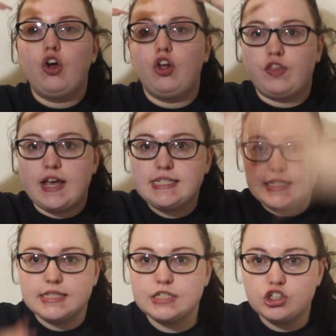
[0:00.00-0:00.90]

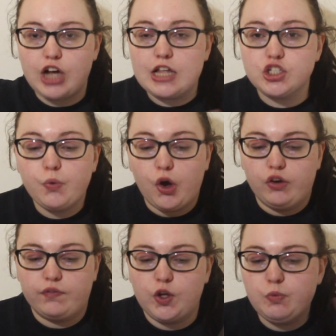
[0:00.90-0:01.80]
This shadow
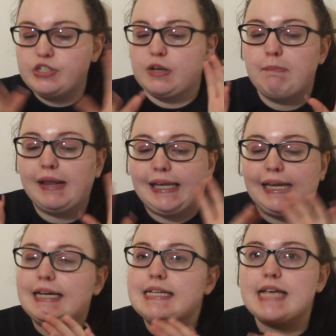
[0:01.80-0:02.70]
over you is
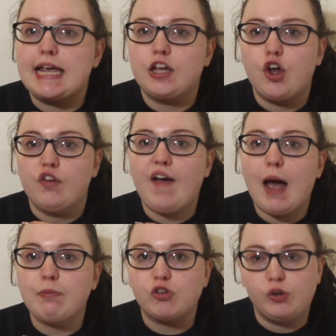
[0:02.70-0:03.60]
completely taking over
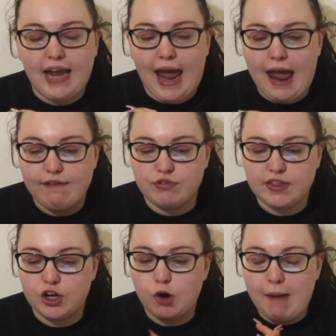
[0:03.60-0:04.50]
absolutely
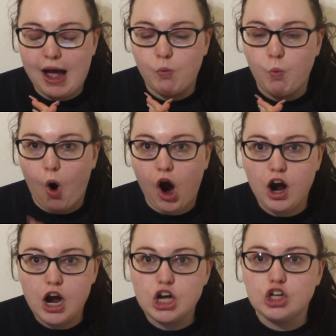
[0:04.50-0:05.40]
everything. No matter
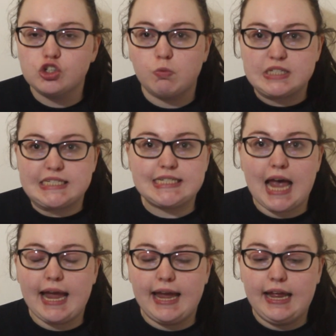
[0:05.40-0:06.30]
what someone's
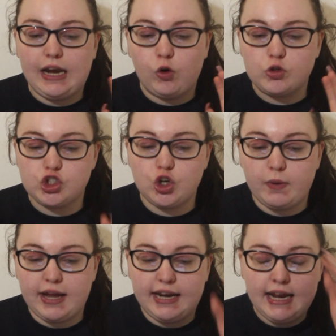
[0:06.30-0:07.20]
saying or
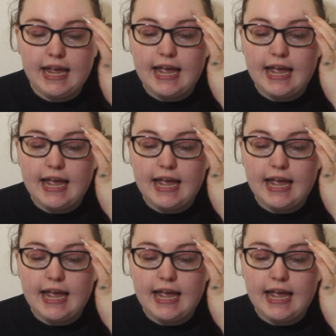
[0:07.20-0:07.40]
doing,